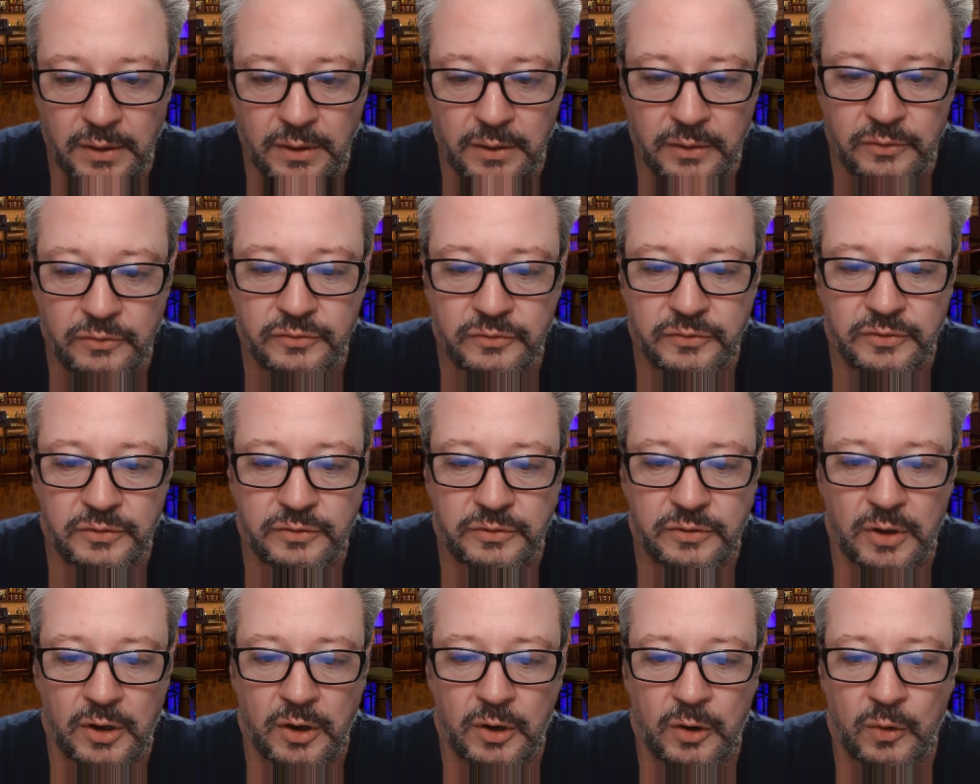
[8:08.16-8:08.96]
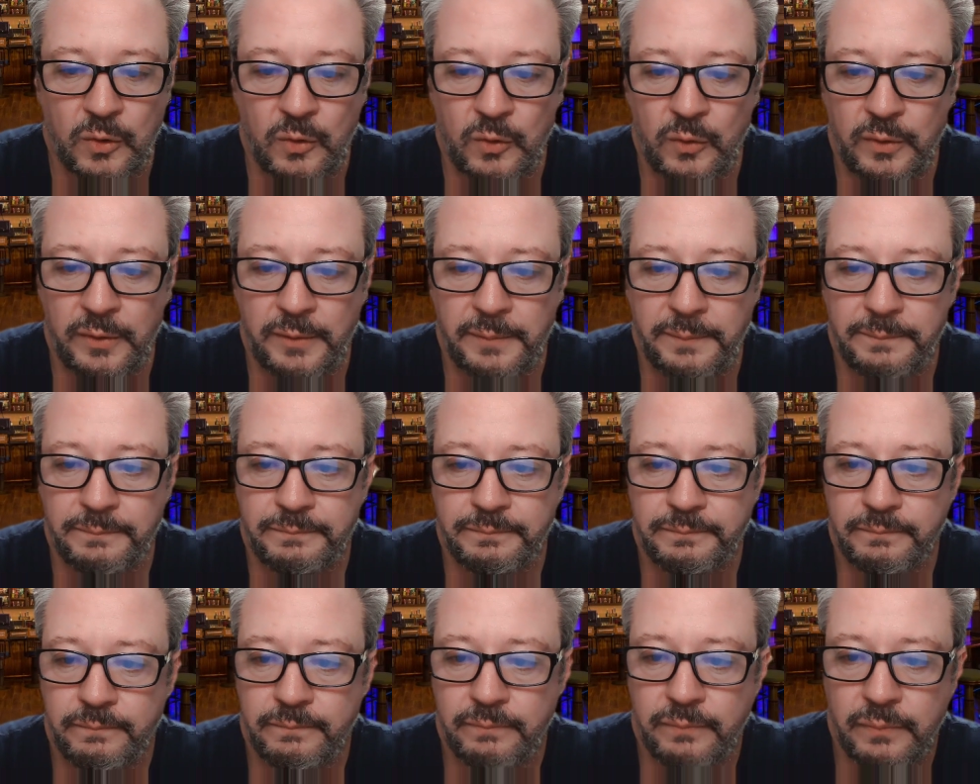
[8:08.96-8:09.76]
So
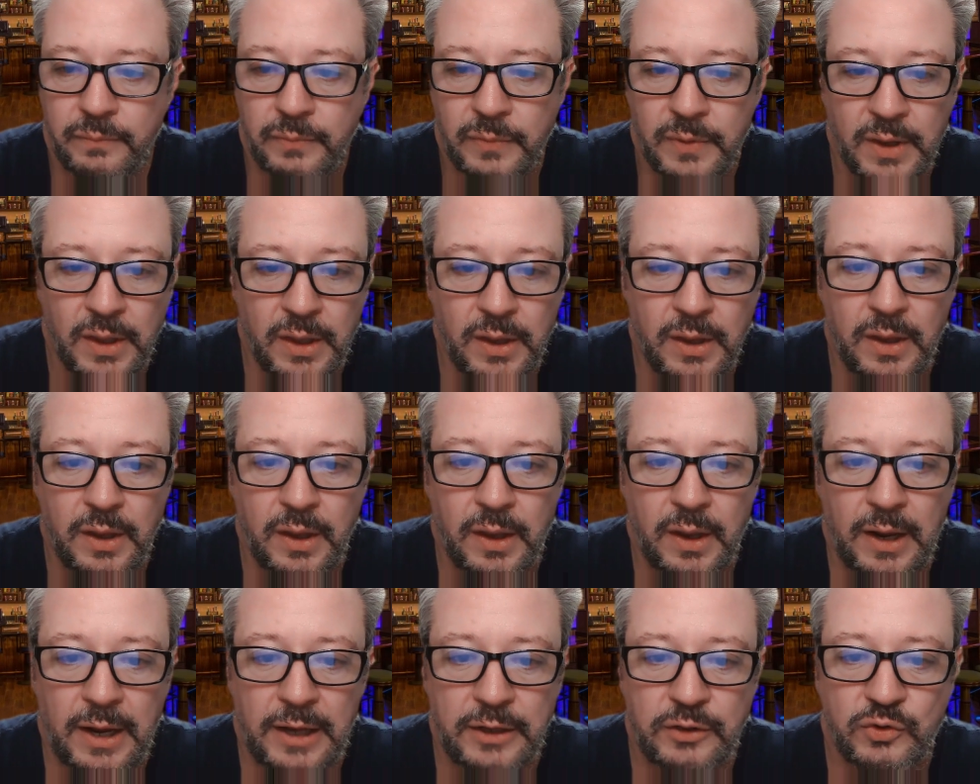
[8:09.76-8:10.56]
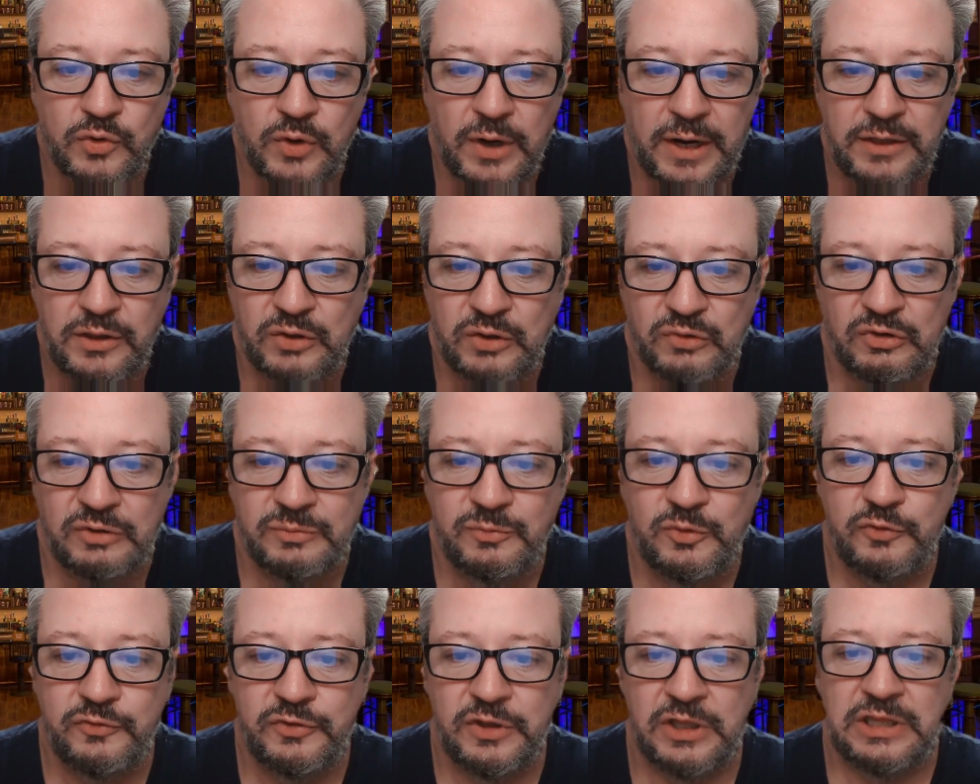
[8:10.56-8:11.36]
I tried to
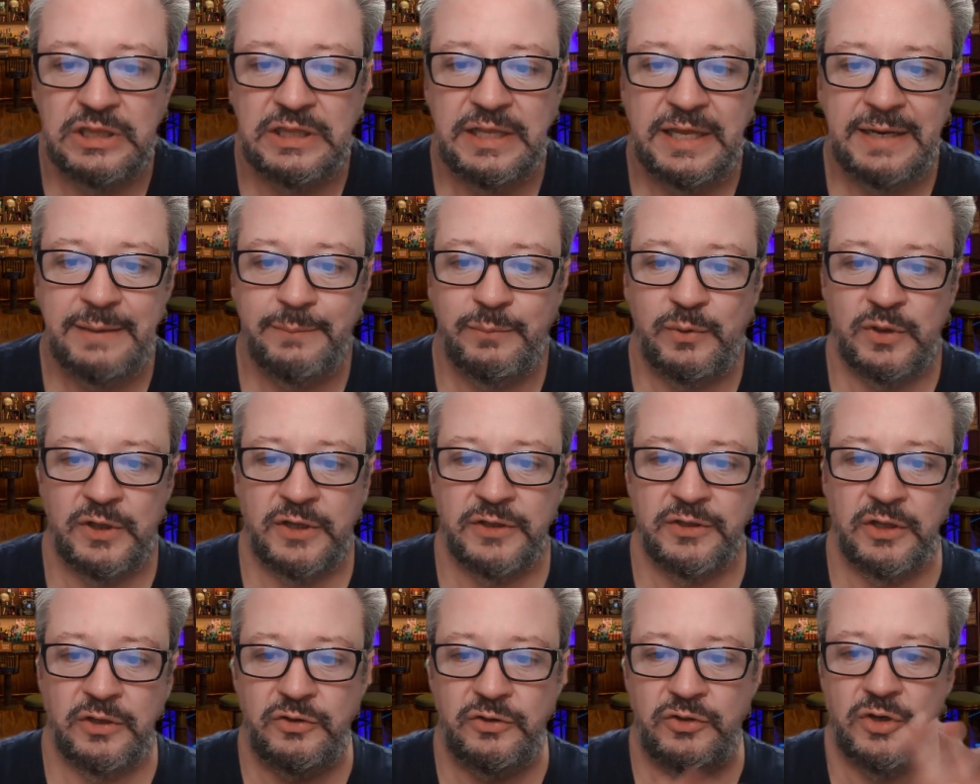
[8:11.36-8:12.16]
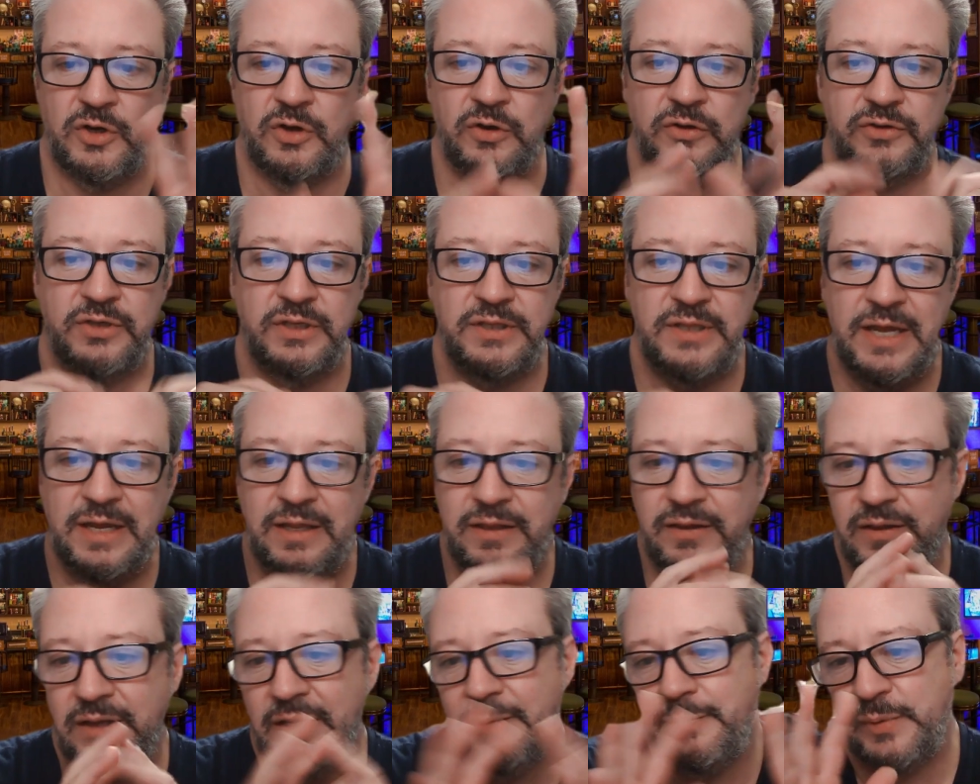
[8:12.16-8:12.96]
remove the label on the jugs, and
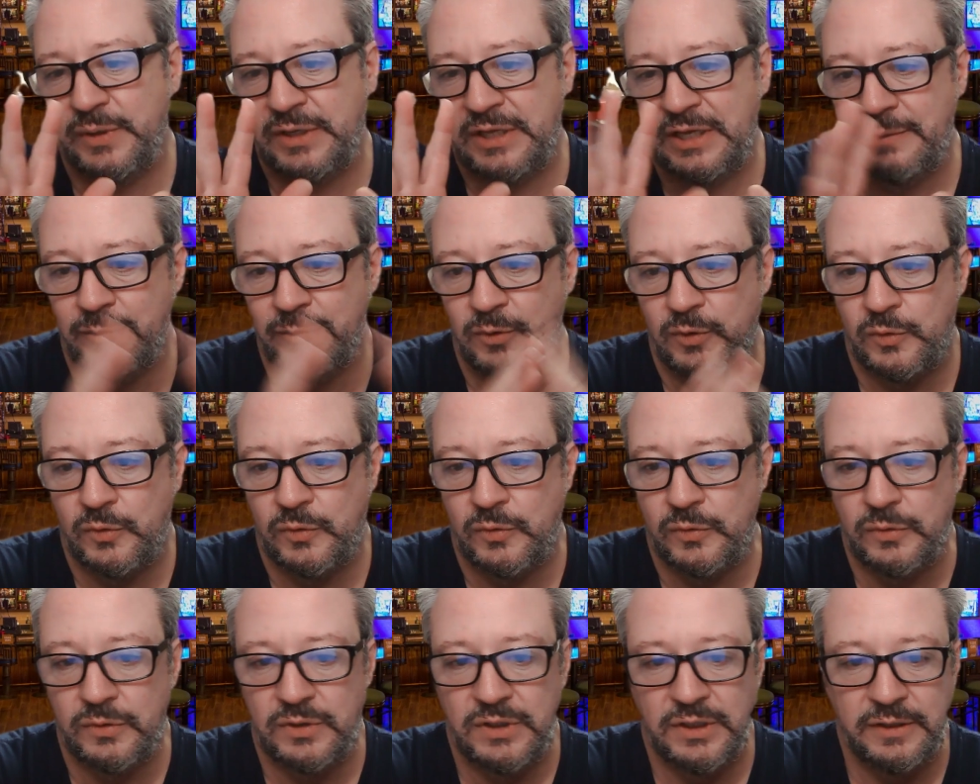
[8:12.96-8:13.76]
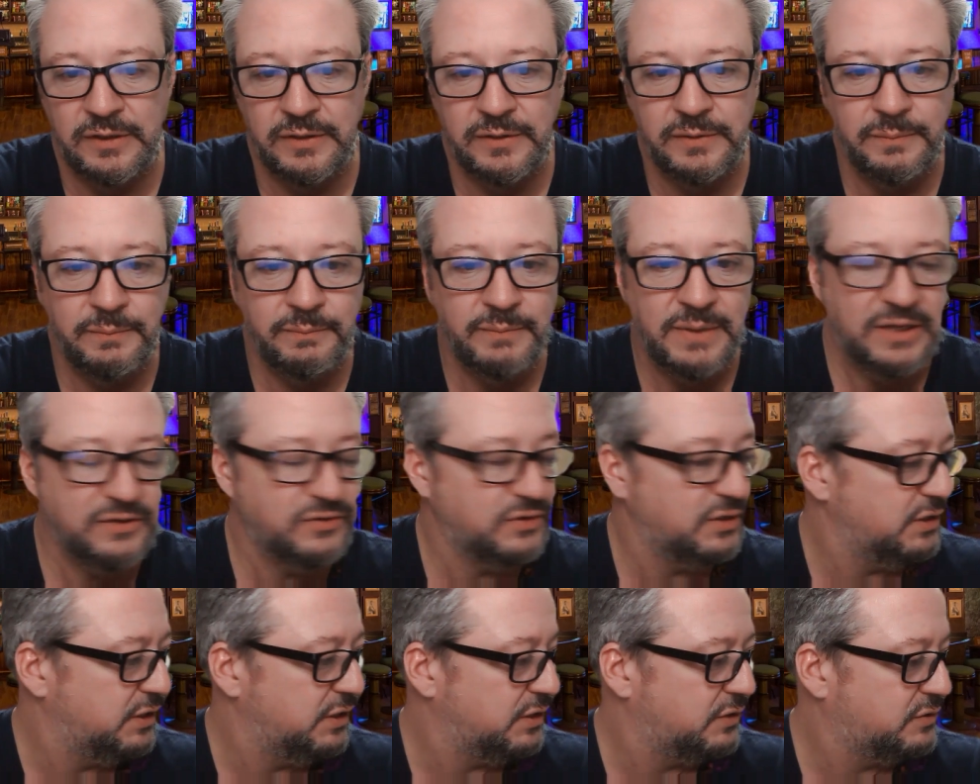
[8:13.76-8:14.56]
that became a whole
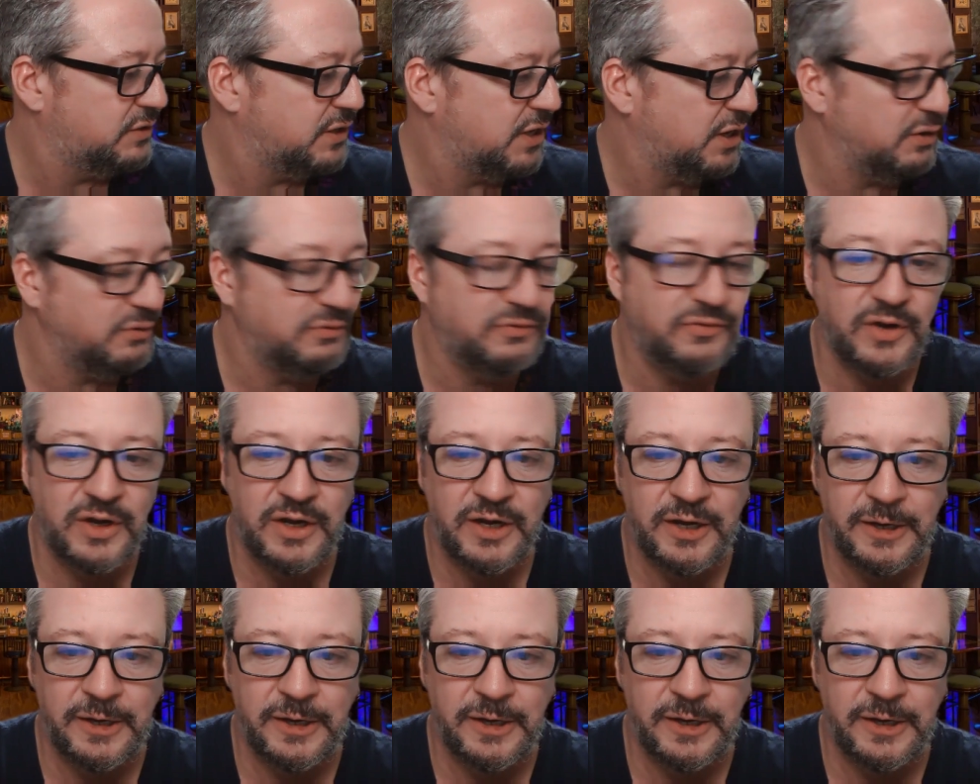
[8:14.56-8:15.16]
mess in itself.